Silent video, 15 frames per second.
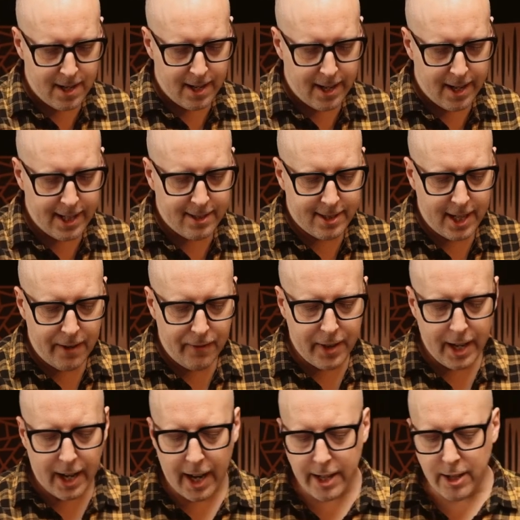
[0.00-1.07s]
let's have the
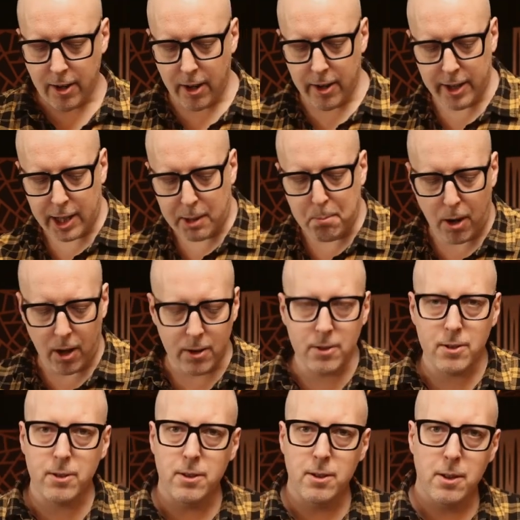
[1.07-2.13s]
ionic
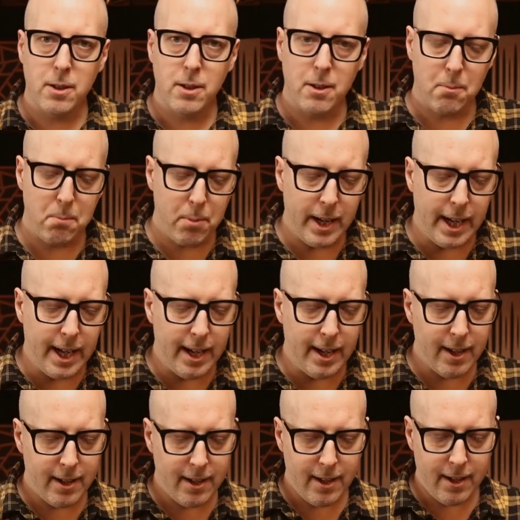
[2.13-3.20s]
box be
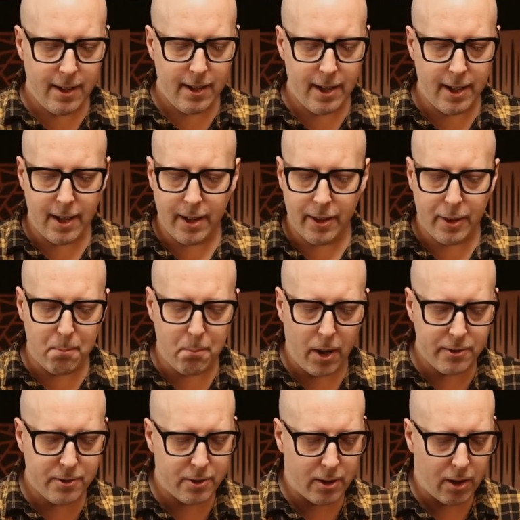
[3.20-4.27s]
uh, the
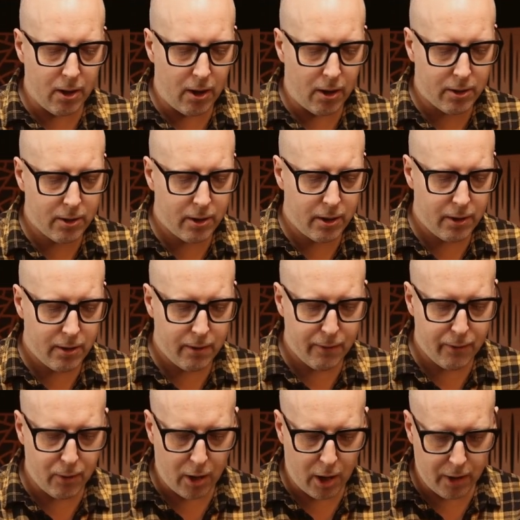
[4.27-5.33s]
master clock
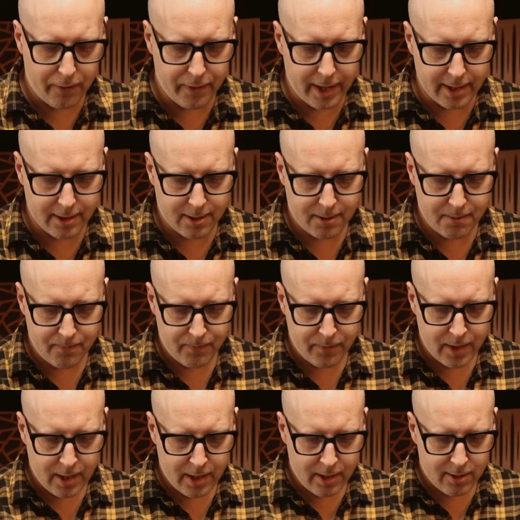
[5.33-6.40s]
for all of this.
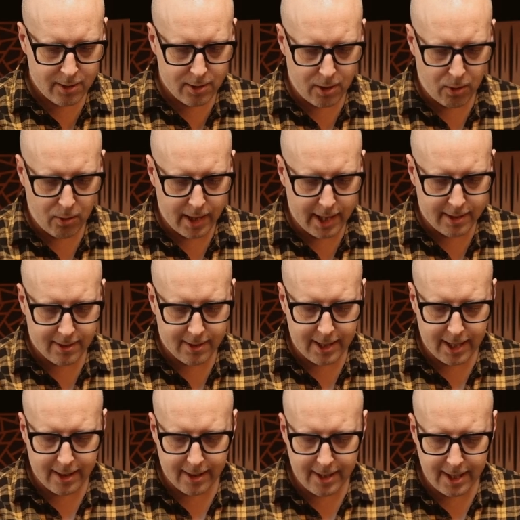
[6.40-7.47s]
So let's
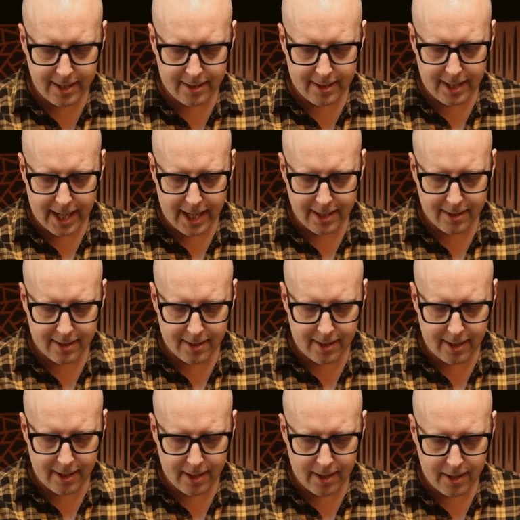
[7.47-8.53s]
set this as
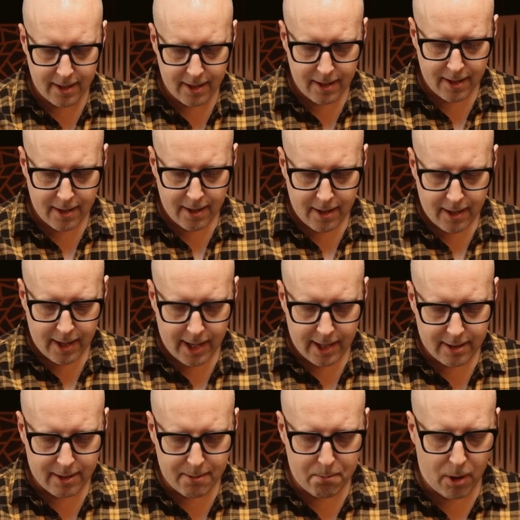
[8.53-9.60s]
the
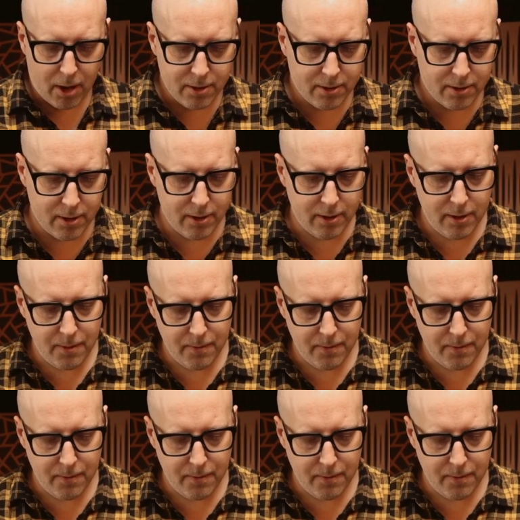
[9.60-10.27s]
as the master